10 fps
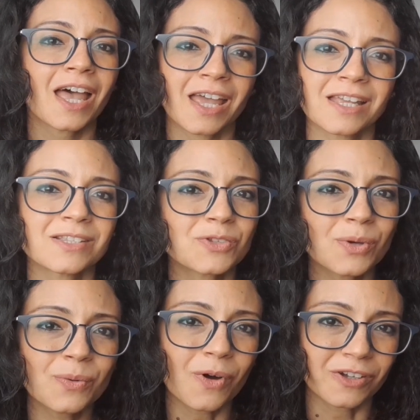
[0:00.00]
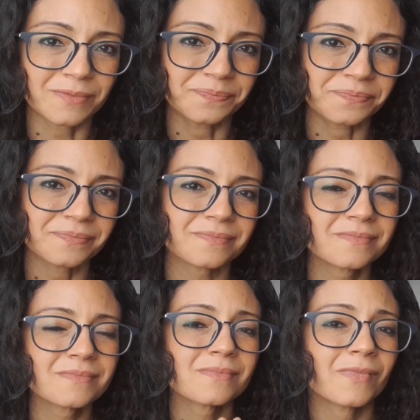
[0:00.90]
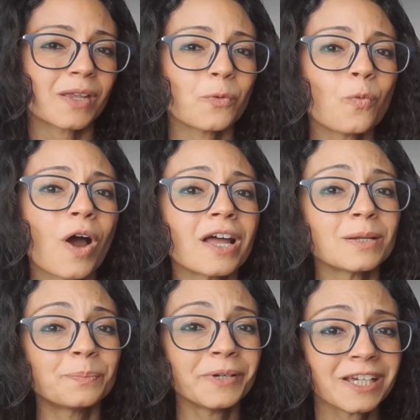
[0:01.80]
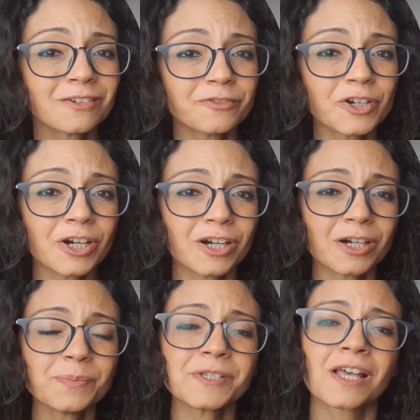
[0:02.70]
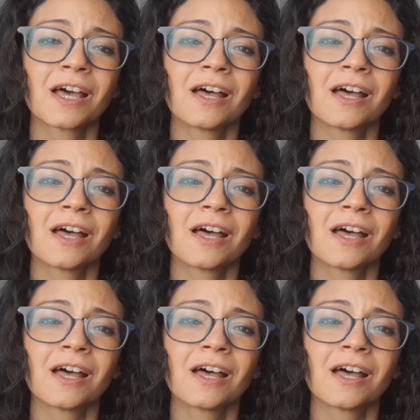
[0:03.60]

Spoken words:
and so on. While big verbs,